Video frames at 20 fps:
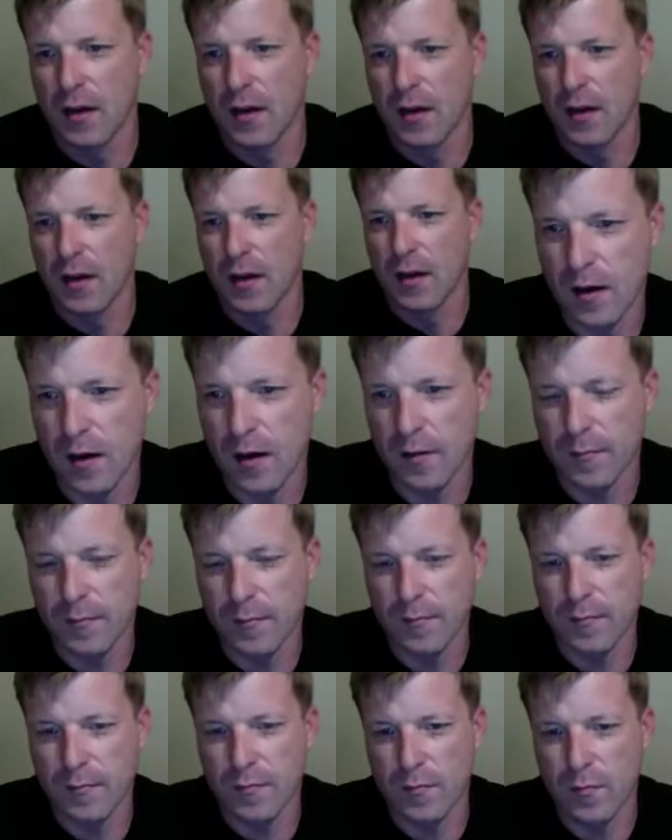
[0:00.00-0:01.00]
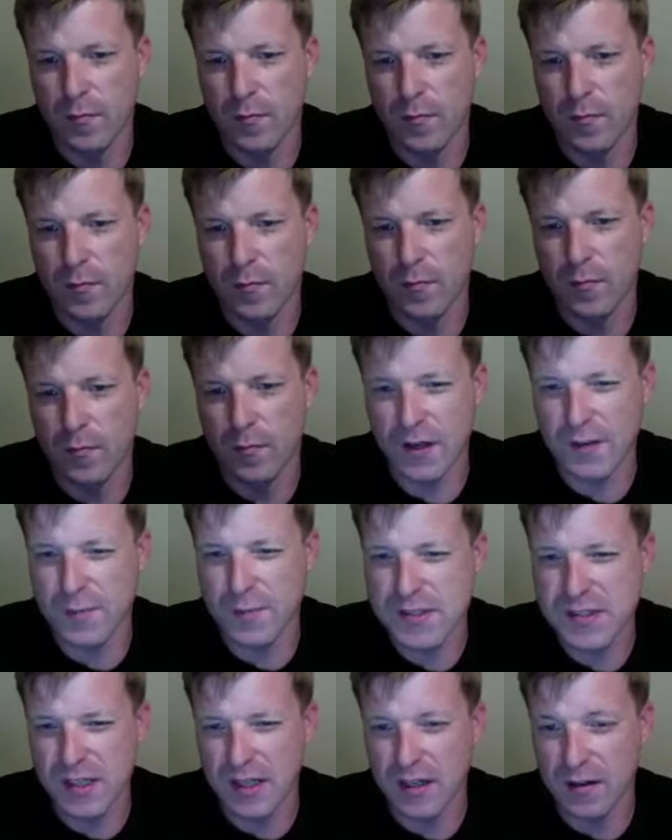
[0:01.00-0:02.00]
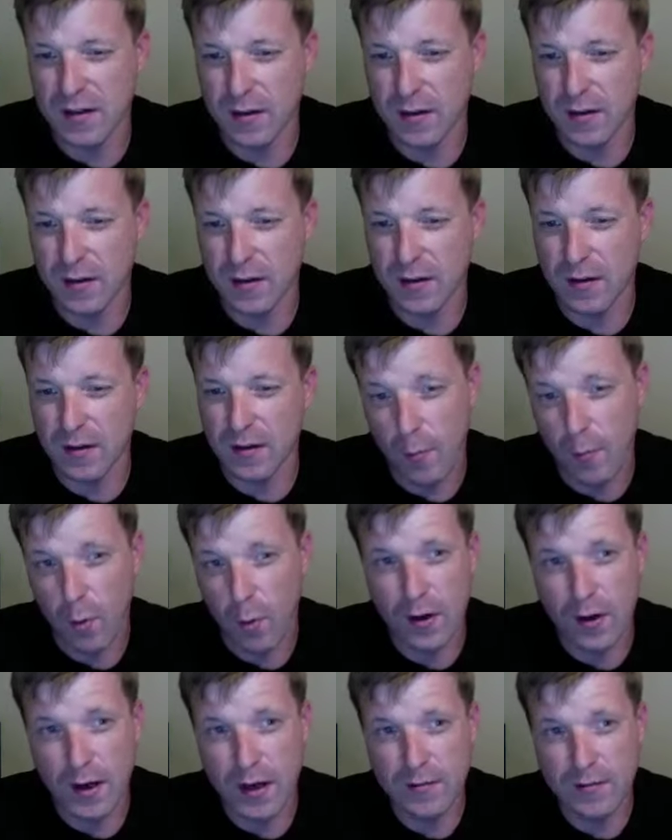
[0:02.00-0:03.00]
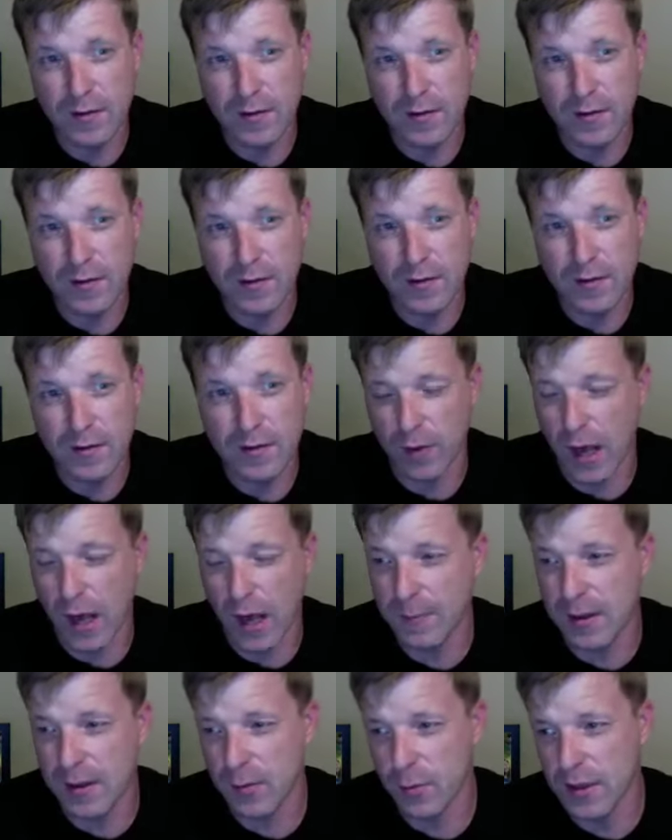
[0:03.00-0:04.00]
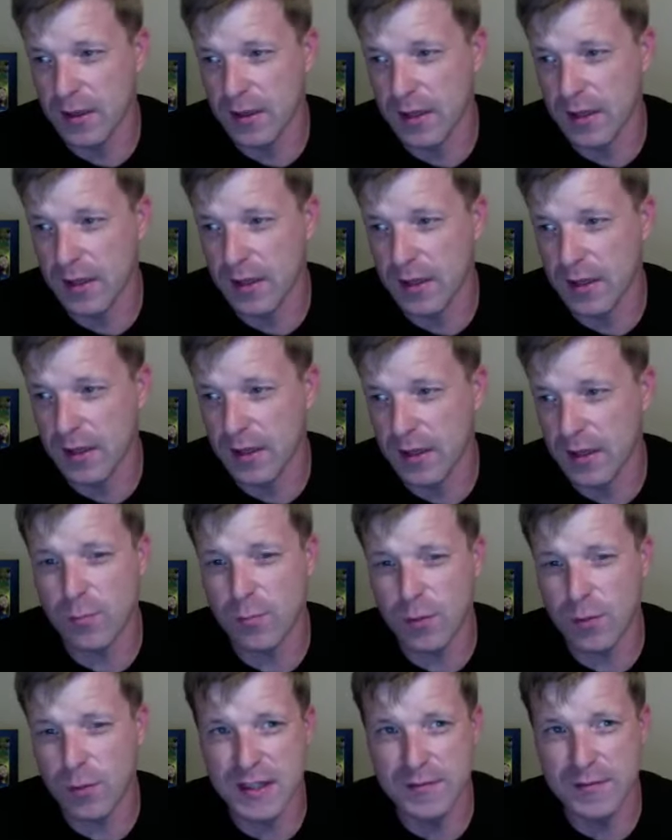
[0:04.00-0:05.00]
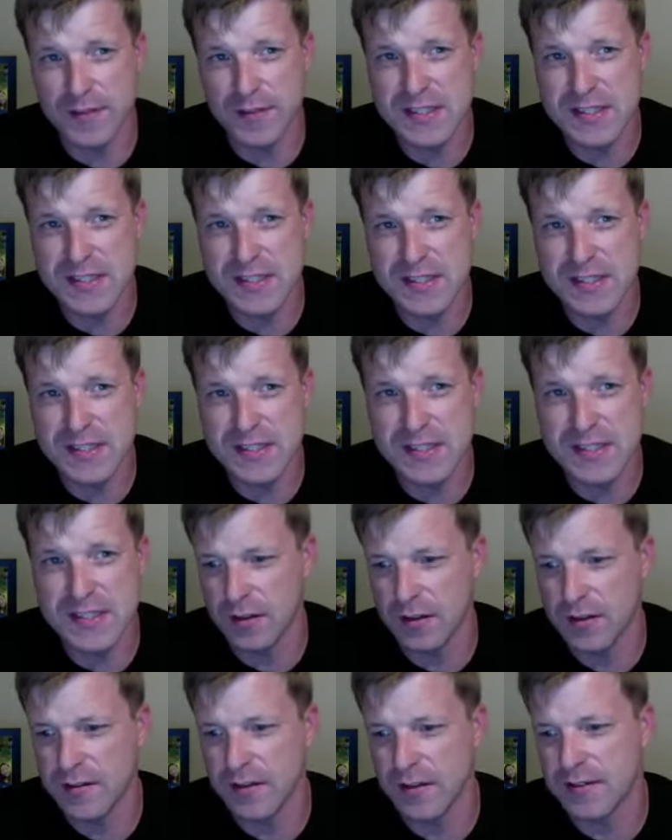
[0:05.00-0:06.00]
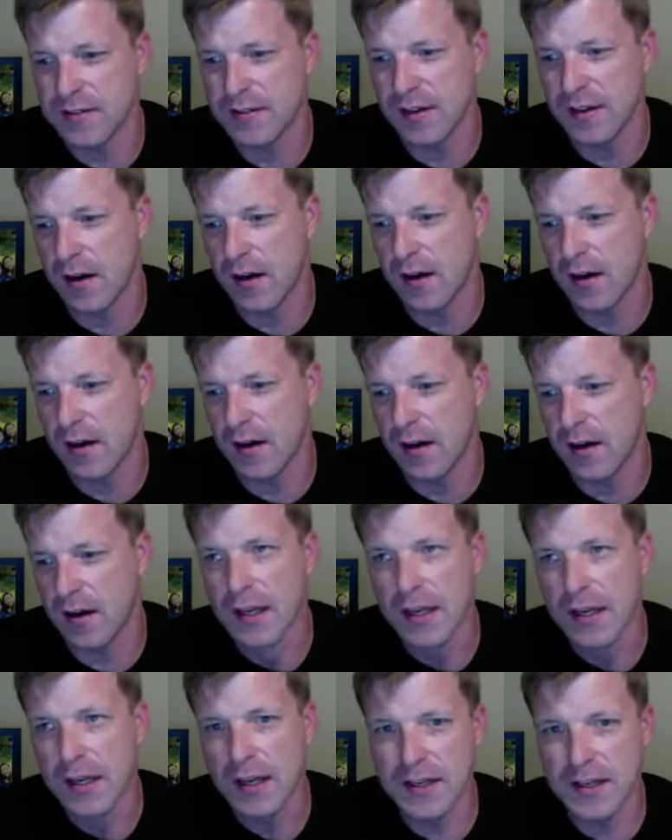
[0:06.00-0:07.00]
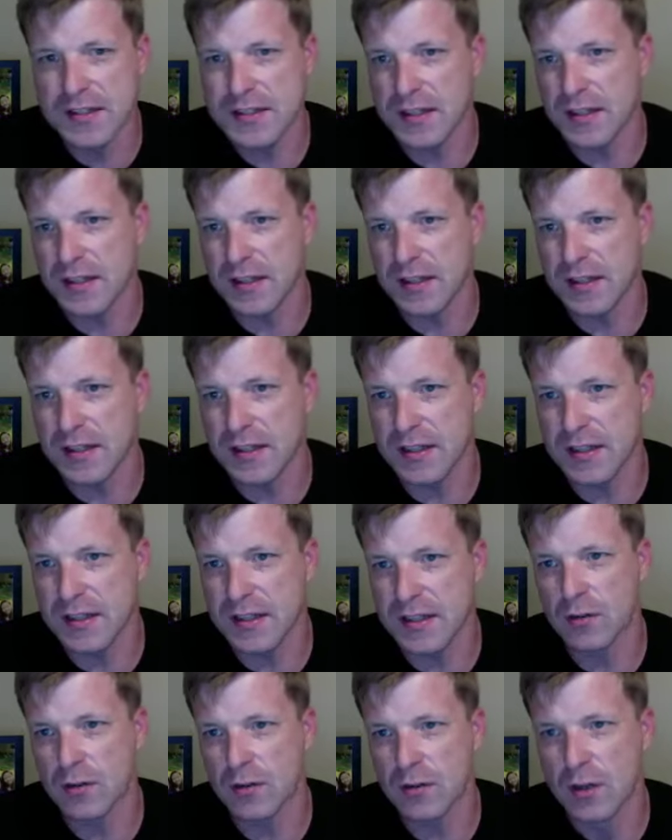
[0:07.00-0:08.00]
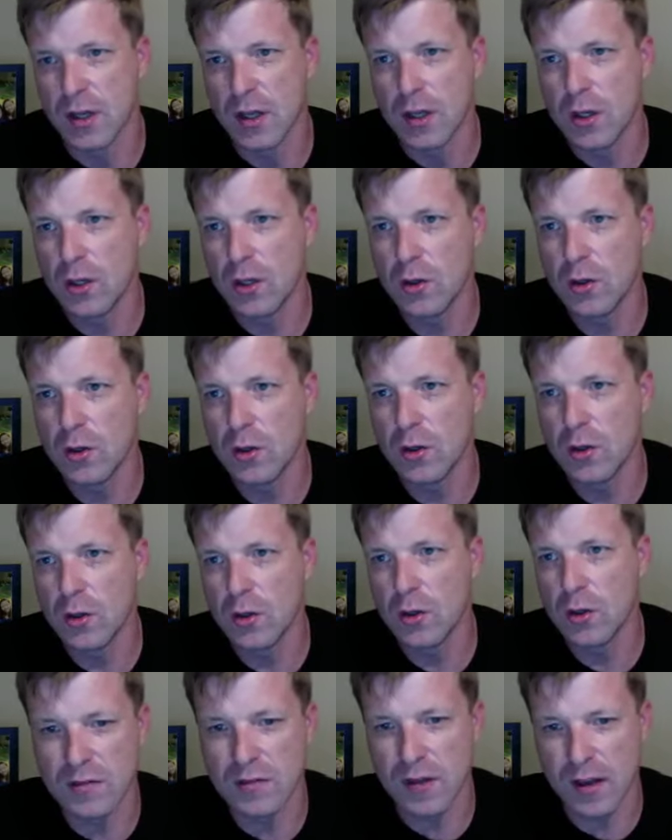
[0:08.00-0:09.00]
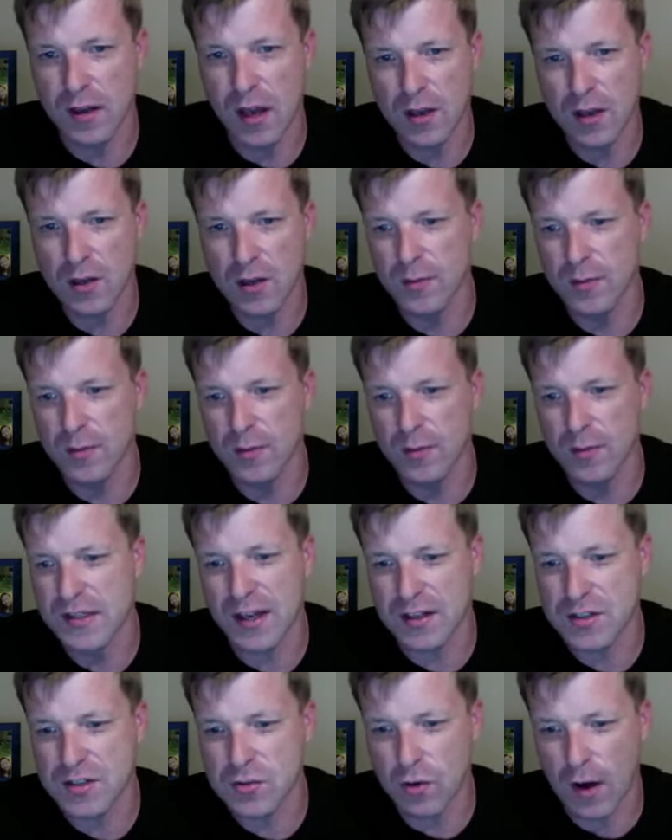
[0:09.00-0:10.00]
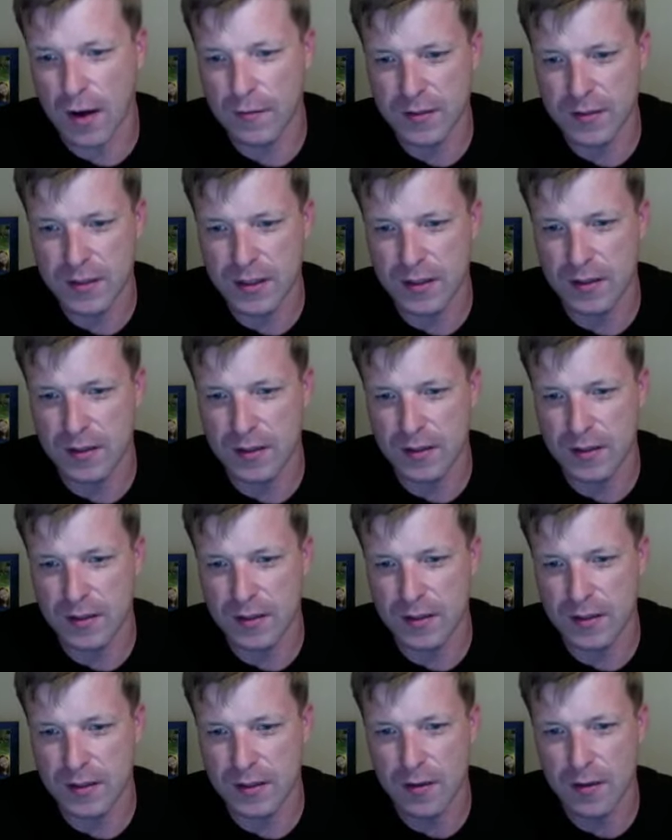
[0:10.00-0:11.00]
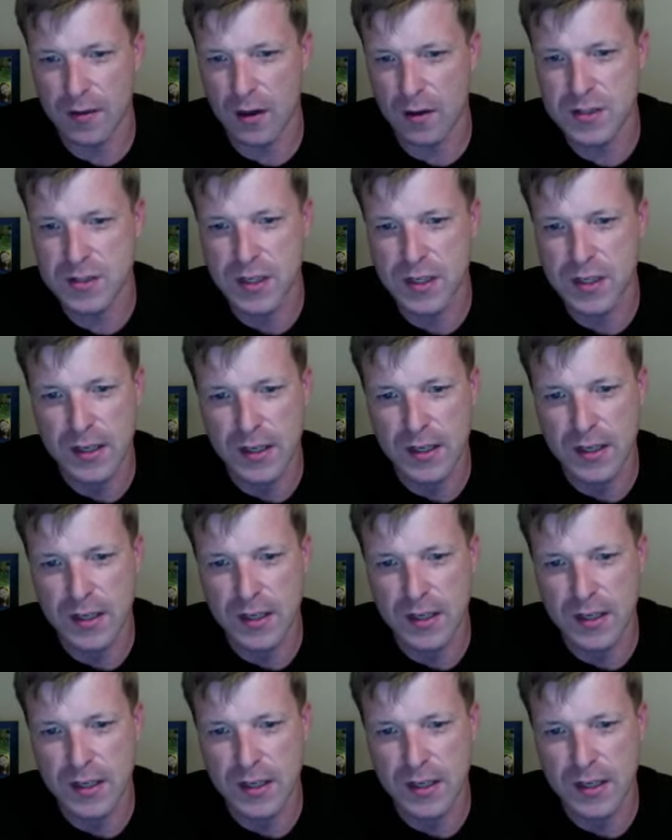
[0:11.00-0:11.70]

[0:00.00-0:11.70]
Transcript: we're going to be seeing a lot more of. I mean, we live and see it here in the Tennessee area. It is connected to human and sex trafficking by and large.